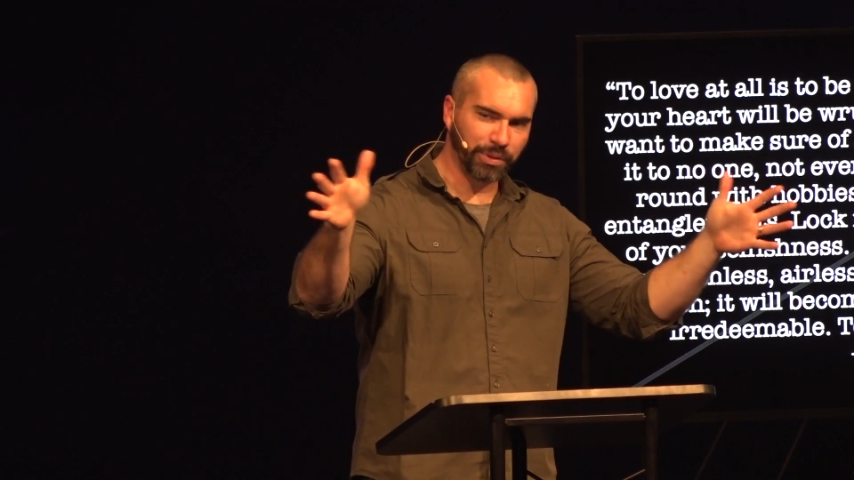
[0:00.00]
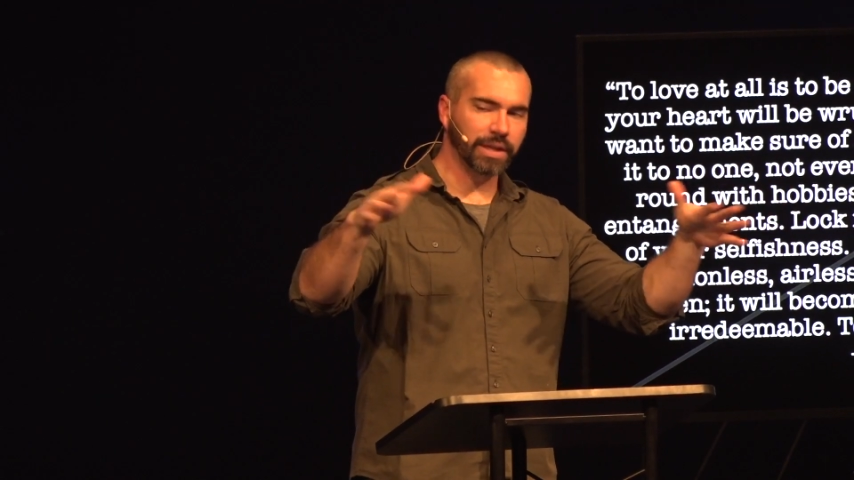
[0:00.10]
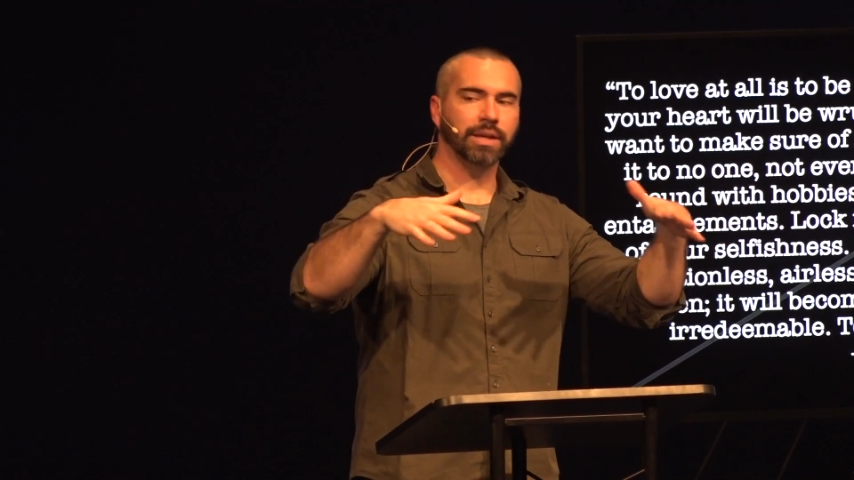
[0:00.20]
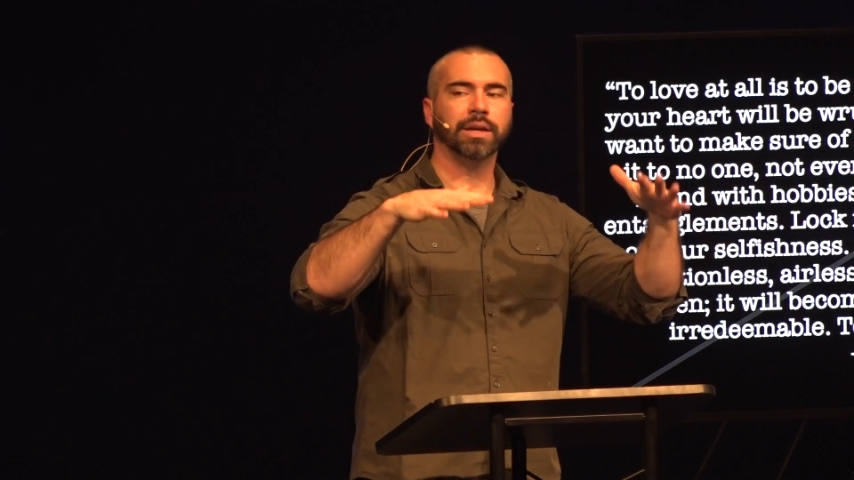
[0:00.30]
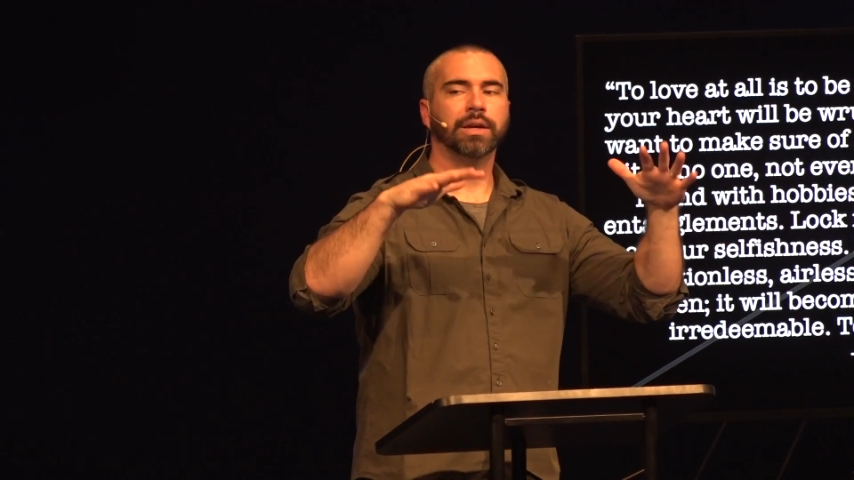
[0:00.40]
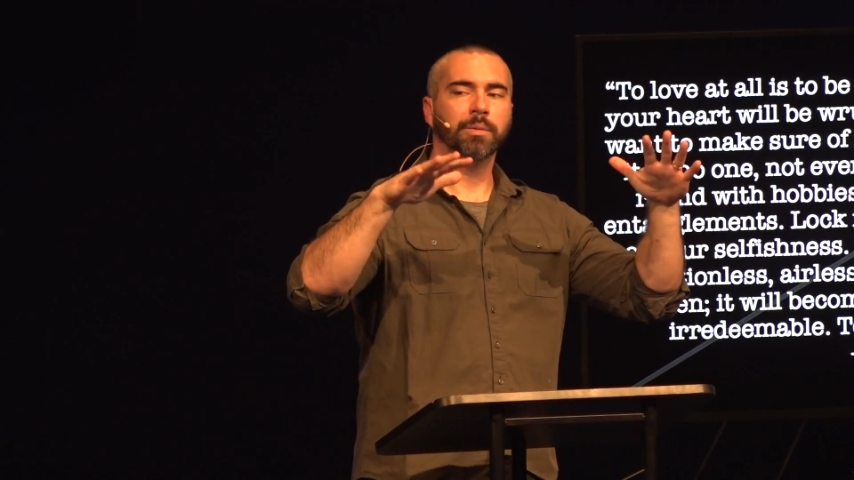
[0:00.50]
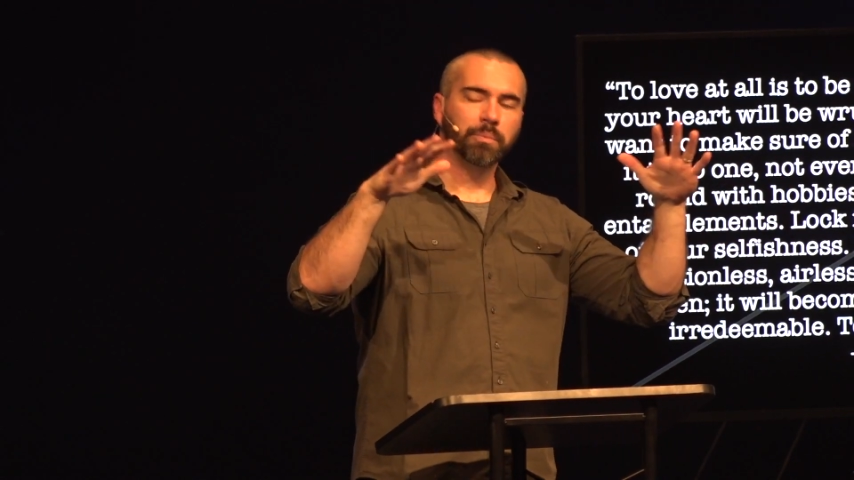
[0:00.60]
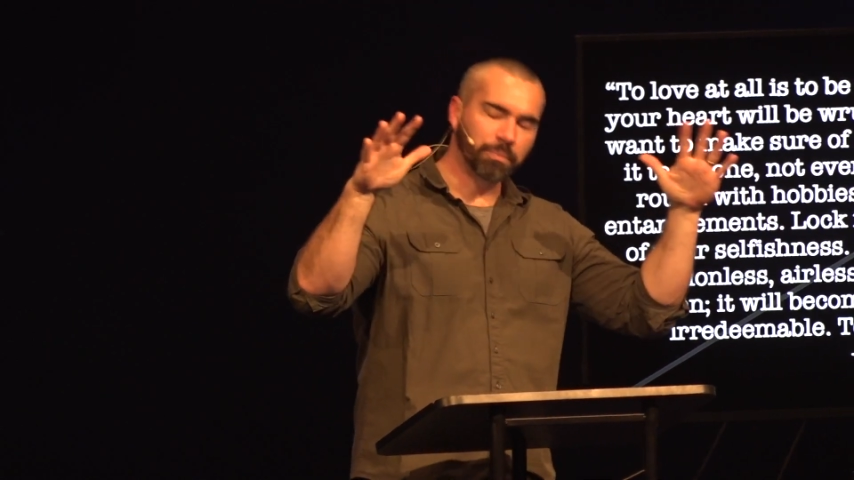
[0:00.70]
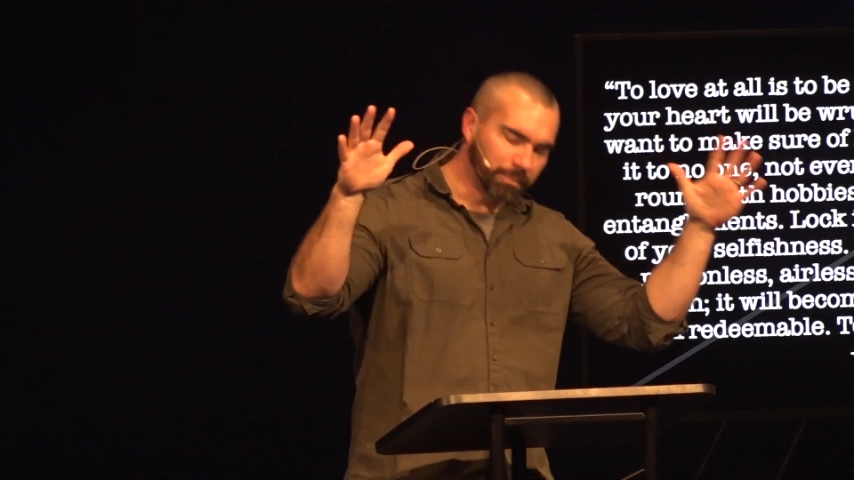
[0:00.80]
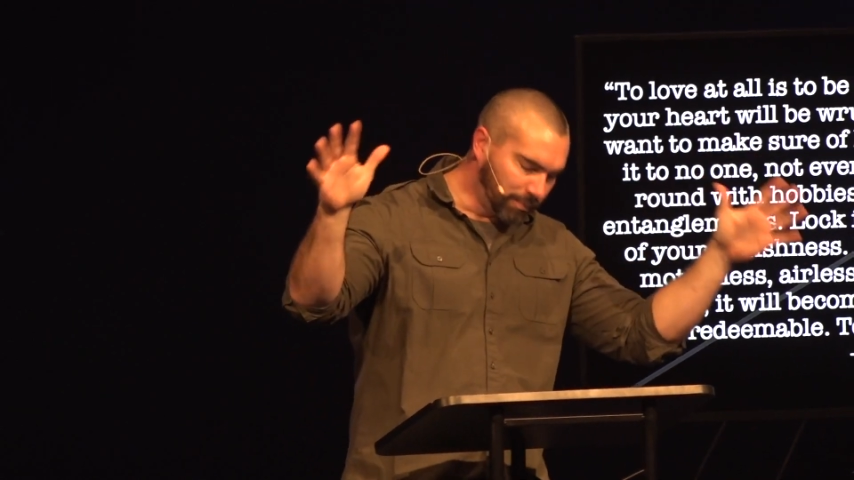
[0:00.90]
think,
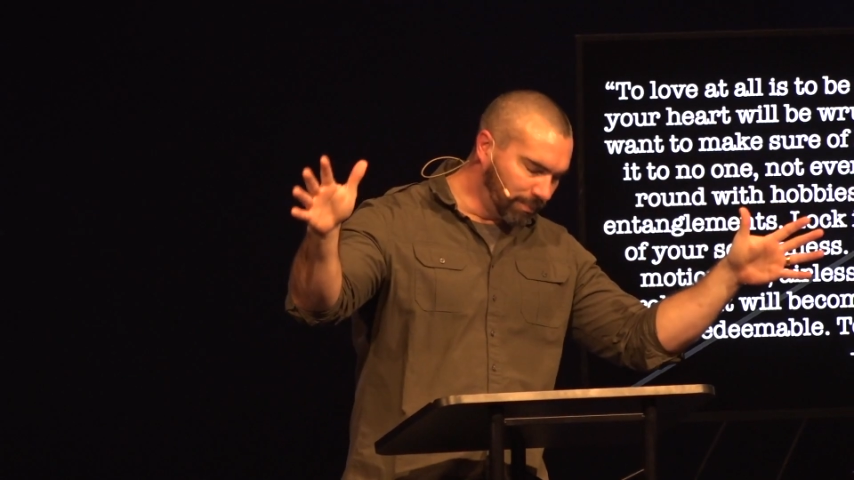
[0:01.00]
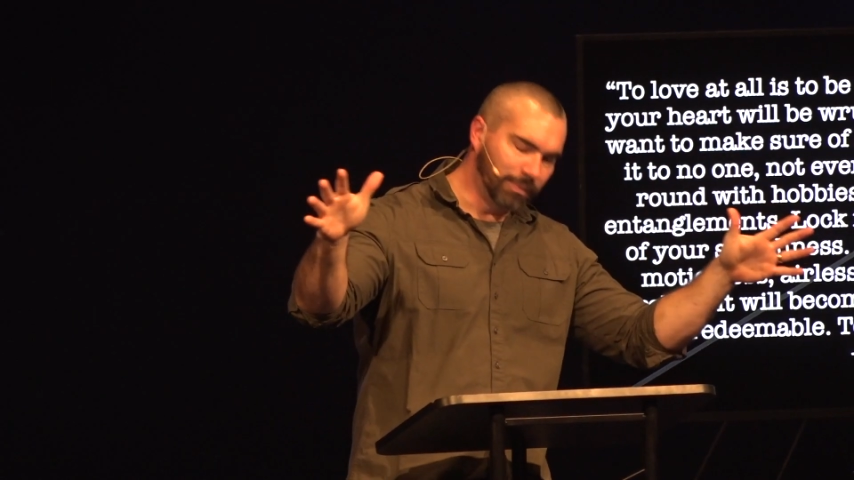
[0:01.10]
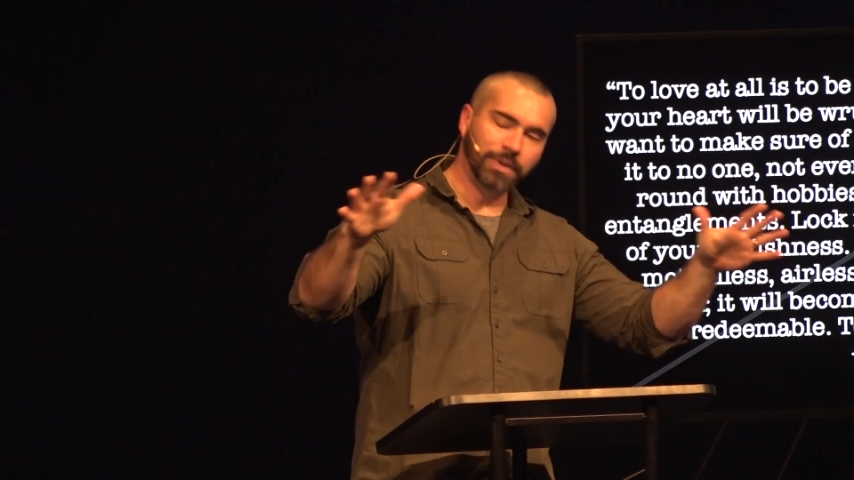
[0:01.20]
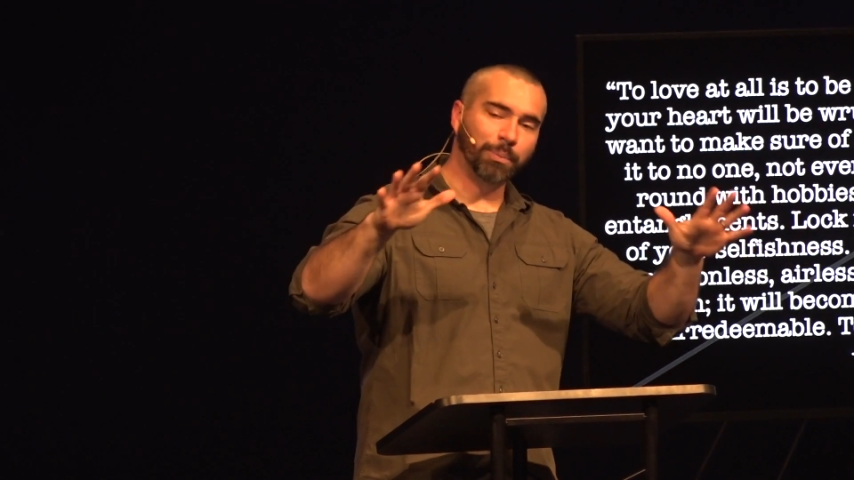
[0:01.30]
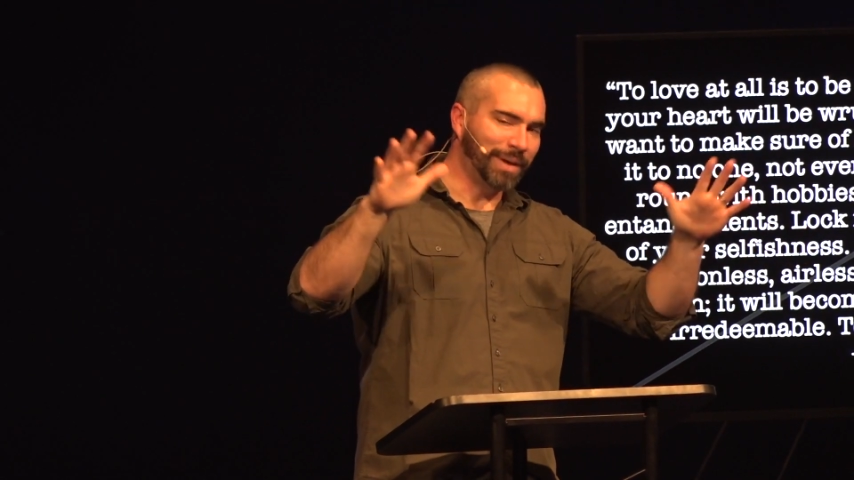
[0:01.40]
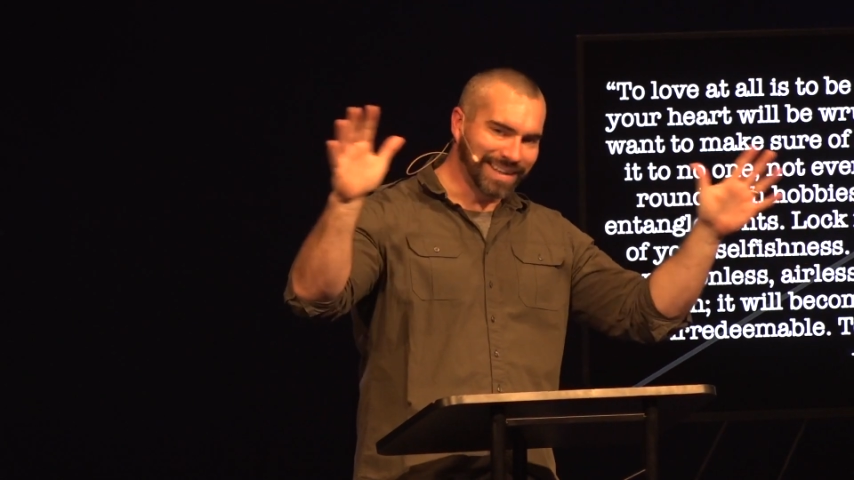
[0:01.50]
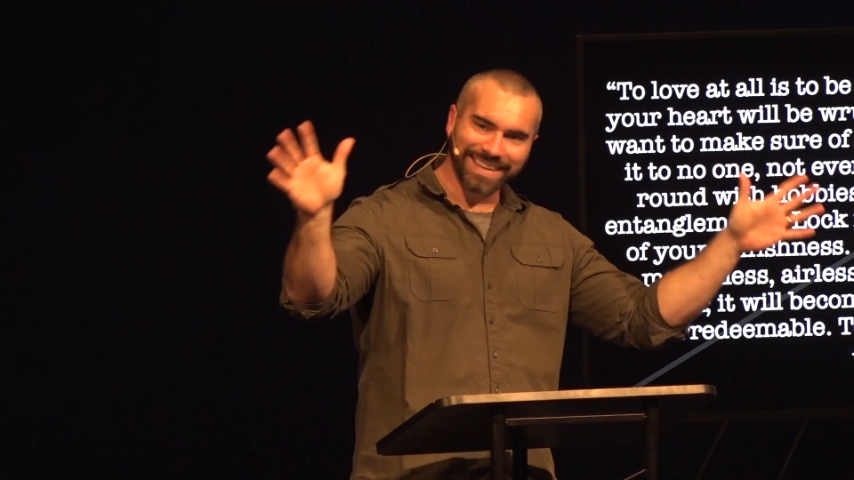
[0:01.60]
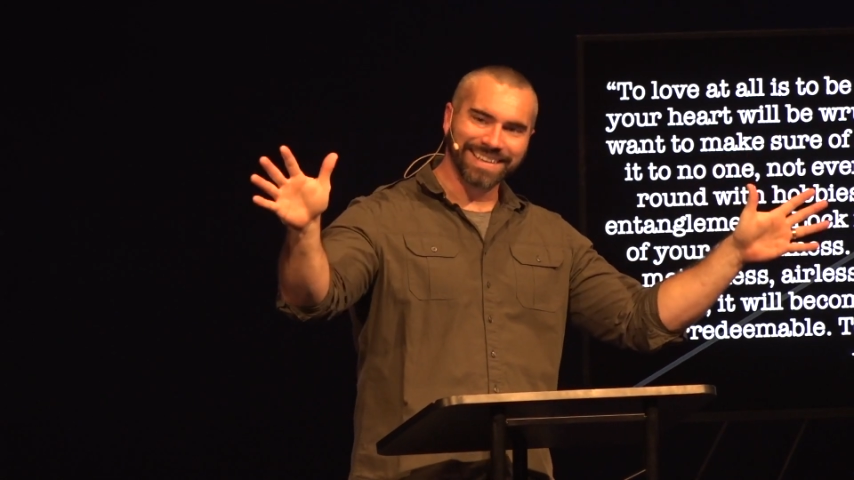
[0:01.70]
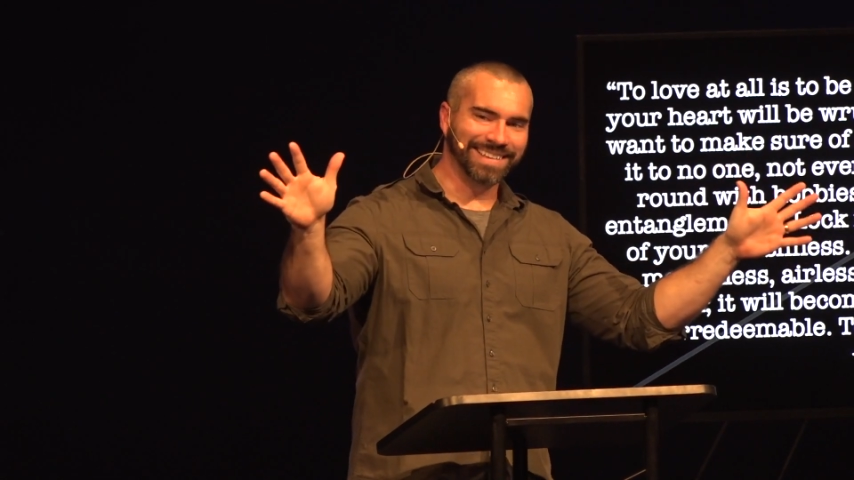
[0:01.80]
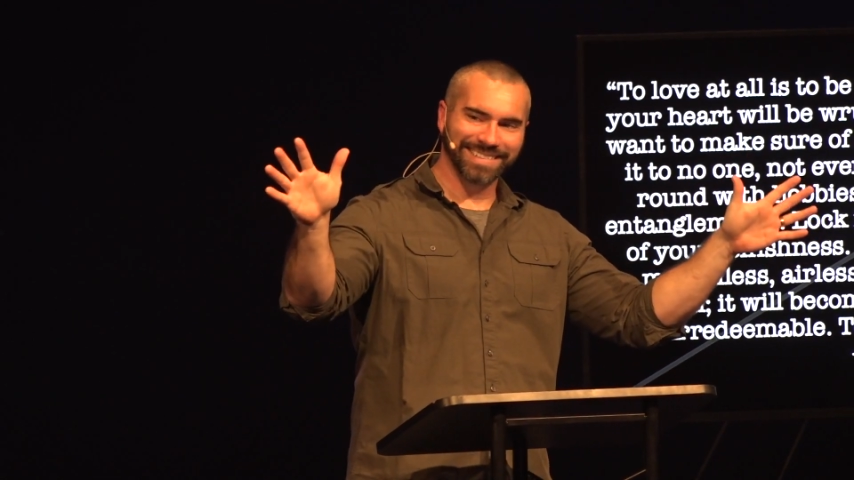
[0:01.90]

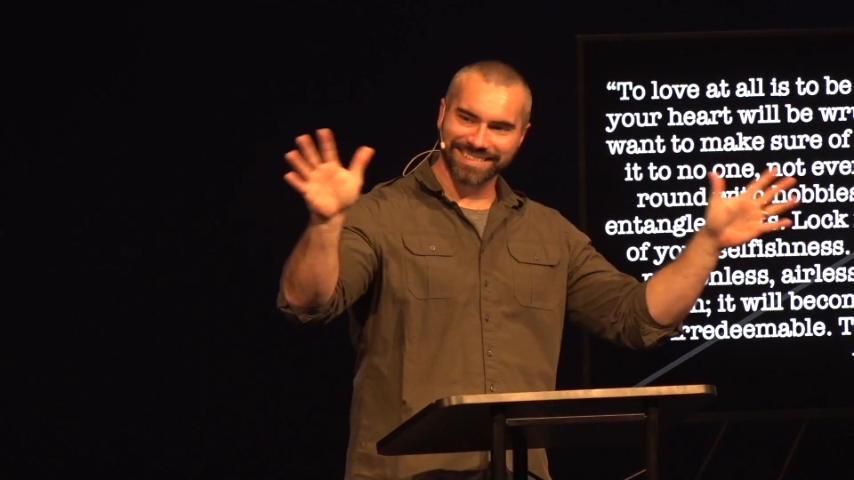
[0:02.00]
depending.